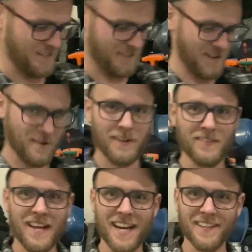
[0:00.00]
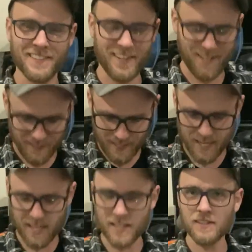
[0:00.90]
Oh man, I'll tell you, look at
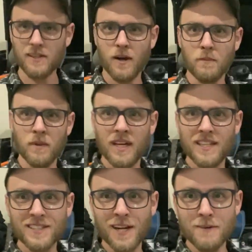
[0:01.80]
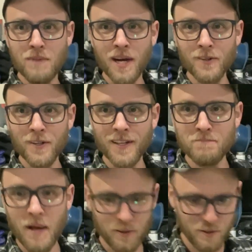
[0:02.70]
that. It's got a, it's got a buckle,
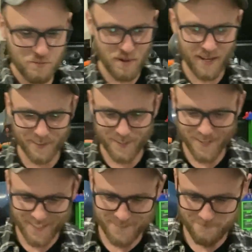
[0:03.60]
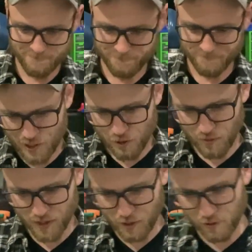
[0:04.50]
belt loop buckle on it. To
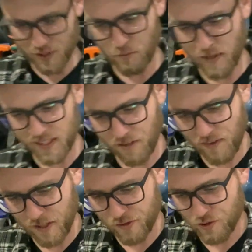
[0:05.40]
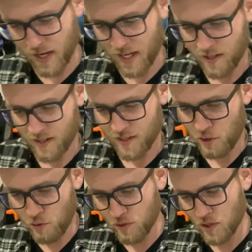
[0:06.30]
reduce the risk of injury,
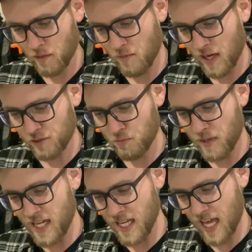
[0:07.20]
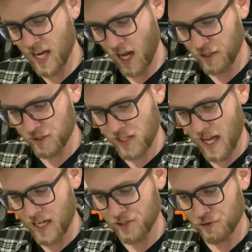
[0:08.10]
user must read and
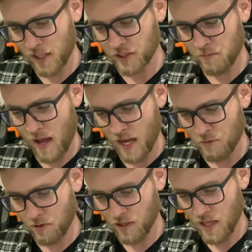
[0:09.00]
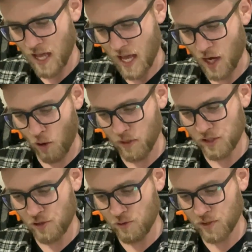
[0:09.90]
understand instruction manual and
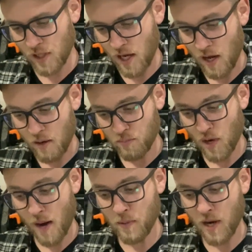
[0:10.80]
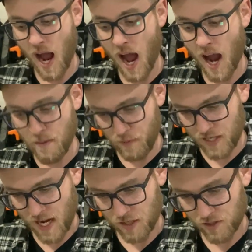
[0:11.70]
always use proper eye
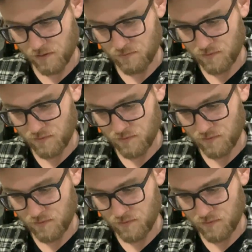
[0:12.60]
protection.